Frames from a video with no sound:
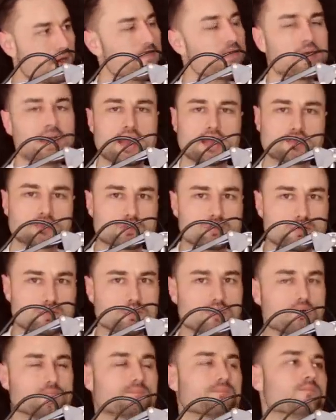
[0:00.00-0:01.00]
but it's
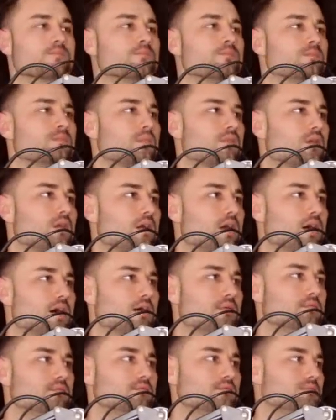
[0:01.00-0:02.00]
doable.
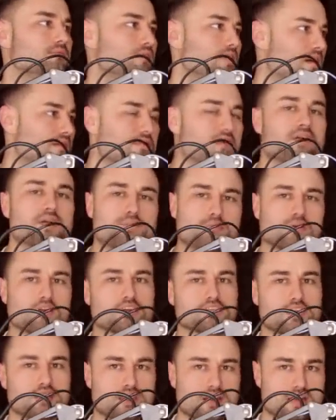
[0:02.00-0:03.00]
I'm very
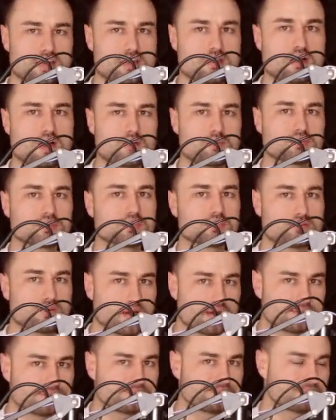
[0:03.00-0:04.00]
bullish. I think e-commerce is
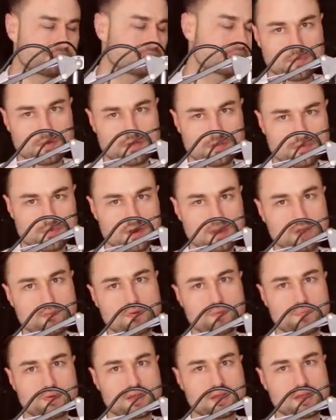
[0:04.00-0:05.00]
great. Number 3
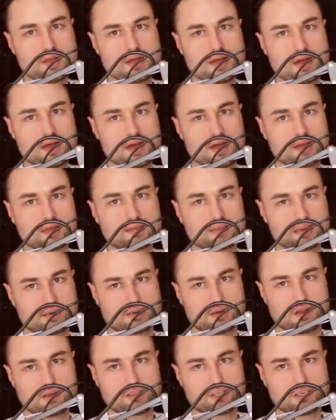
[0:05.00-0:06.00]
would be a
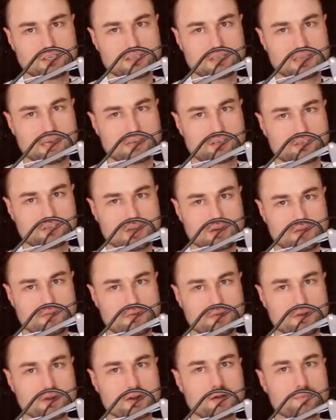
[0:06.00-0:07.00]

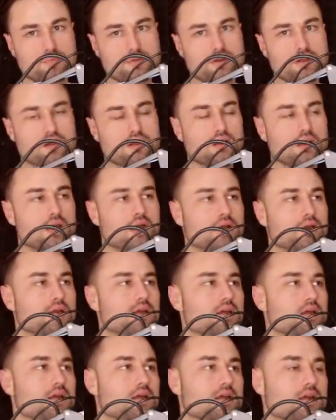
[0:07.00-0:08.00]
technology/software company online.
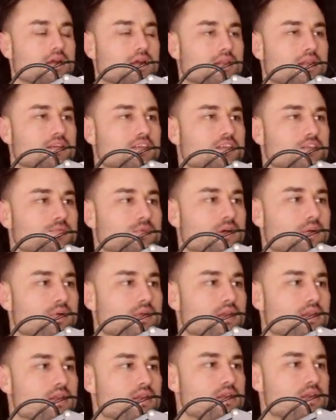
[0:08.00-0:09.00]
Now, this is
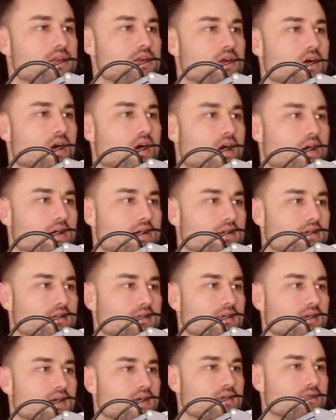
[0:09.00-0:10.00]
probably the
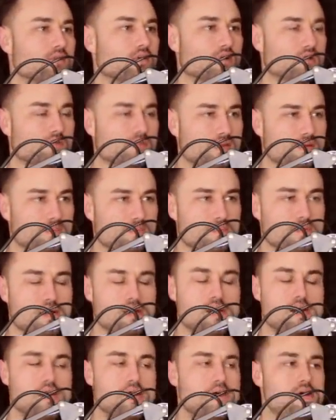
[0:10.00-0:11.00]
hardest out of all of them.
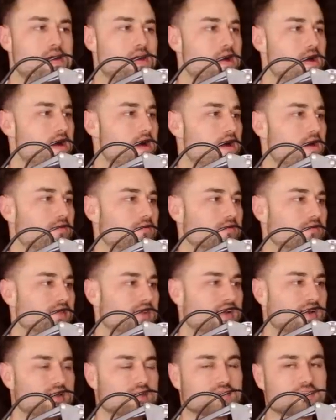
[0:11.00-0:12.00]

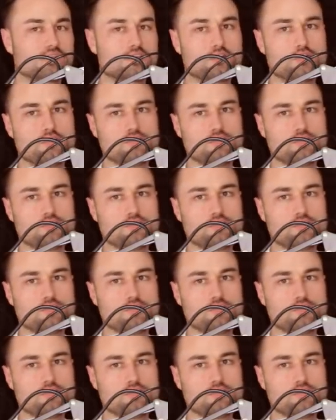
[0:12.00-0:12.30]
That is,